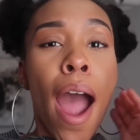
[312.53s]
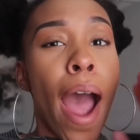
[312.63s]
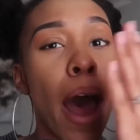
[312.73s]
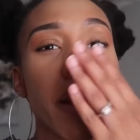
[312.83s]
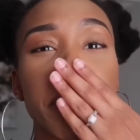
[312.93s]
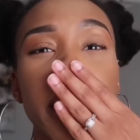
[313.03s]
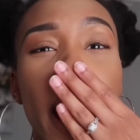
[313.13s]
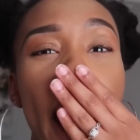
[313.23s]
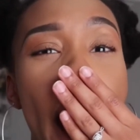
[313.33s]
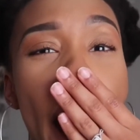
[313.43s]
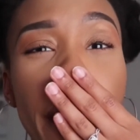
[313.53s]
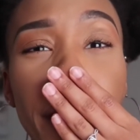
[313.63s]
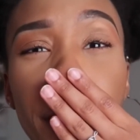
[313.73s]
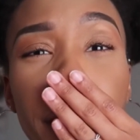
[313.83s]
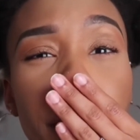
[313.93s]
I'm
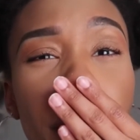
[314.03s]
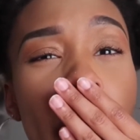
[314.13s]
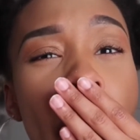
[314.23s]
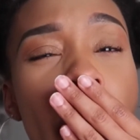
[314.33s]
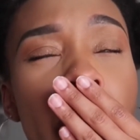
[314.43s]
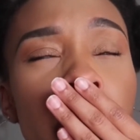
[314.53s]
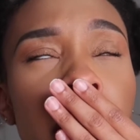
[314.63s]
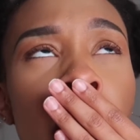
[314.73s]
tired, you guys.